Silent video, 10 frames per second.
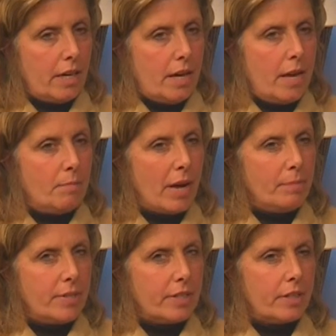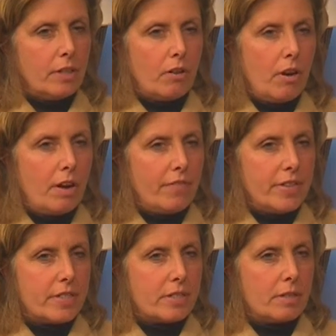In my particular
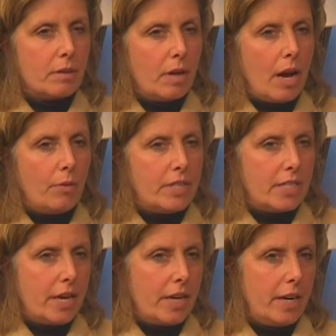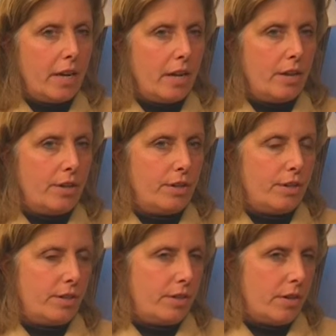office, I would say
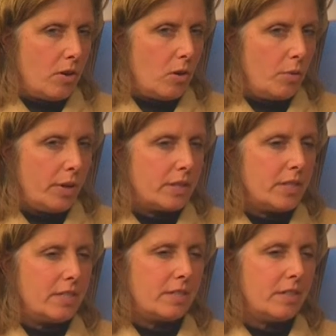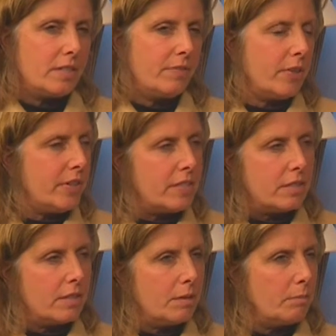no, because it's very,
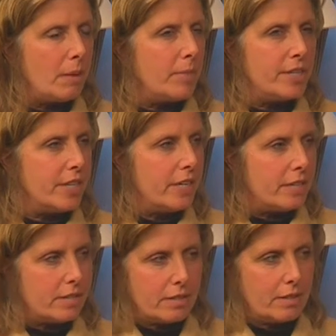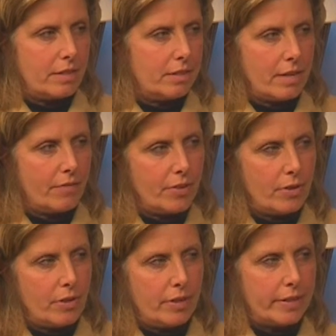my budget is not
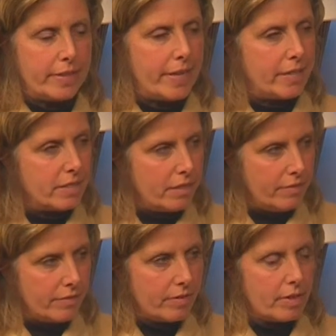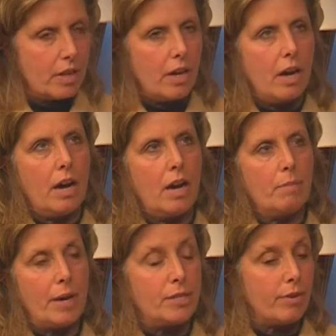very extensive.
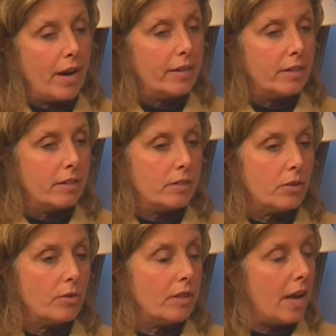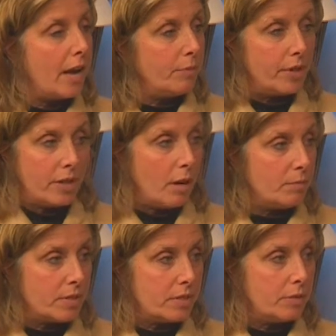I try to toe the line when it
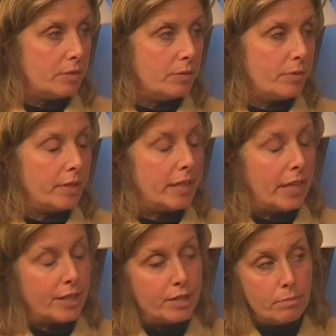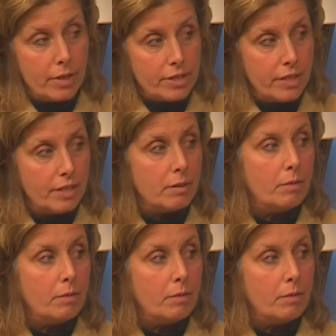comes to the election budget.